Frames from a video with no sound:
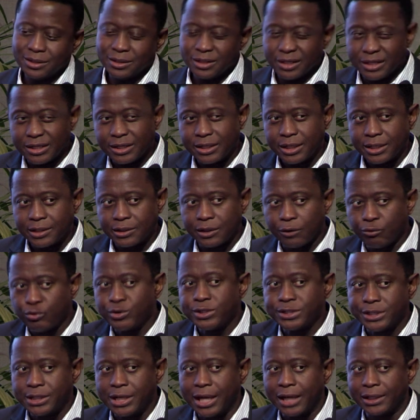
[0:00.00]
indeed, if we
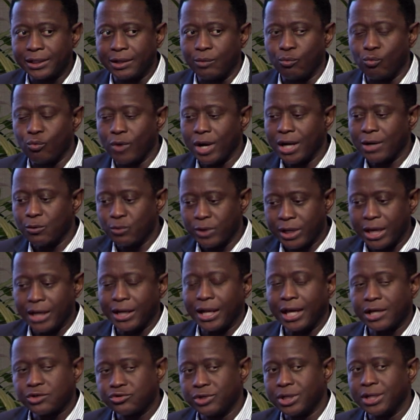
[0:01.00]
select them well, we
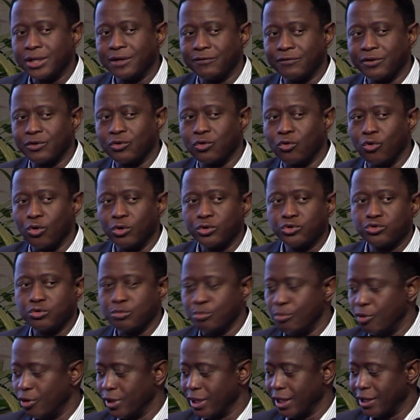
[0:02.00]
can actually even go to
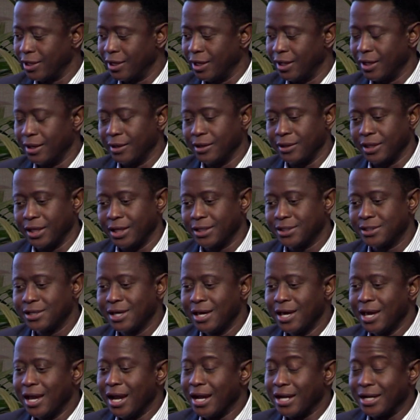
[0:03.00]
more than that.
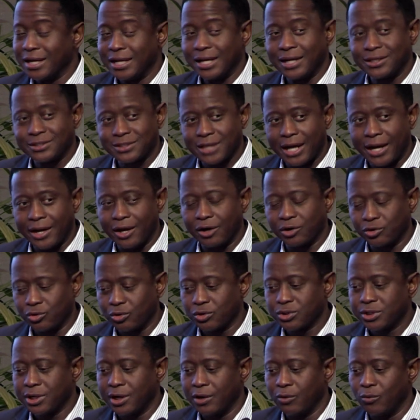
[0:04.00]
And there's
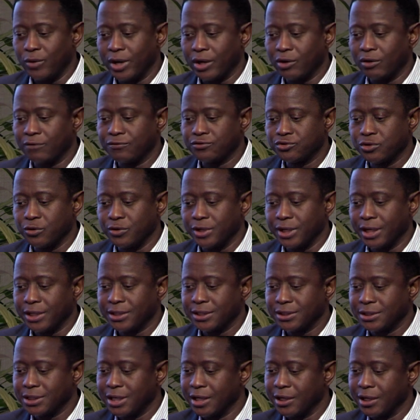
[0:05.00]
anecdotal work of showing that
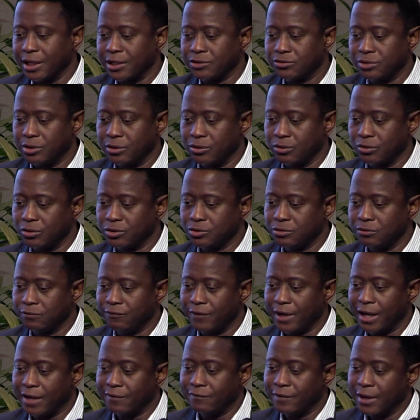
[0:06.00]
it can actually go to
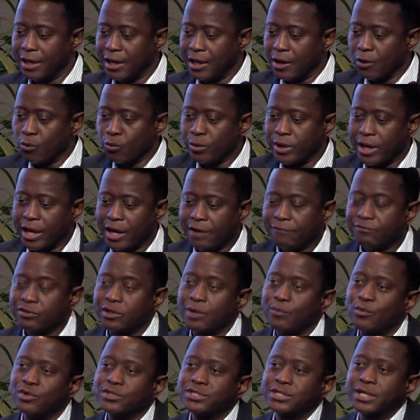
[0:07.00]
5. We have
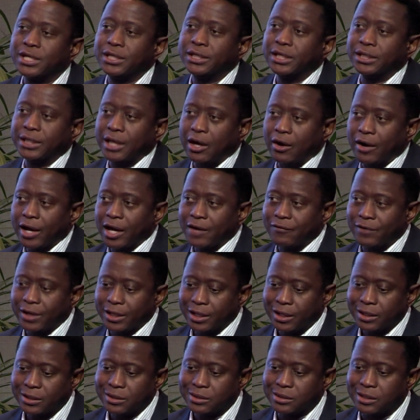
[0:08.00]
demonstrated, however,
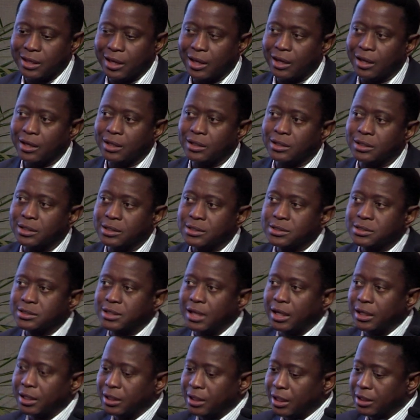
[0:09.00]
that in this
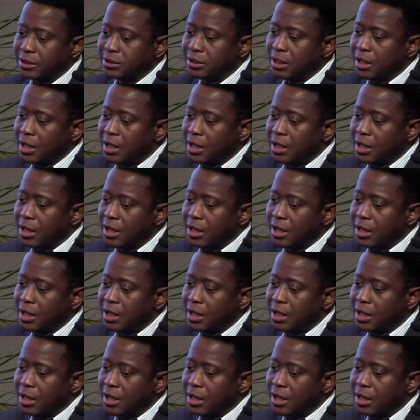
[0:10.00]
study that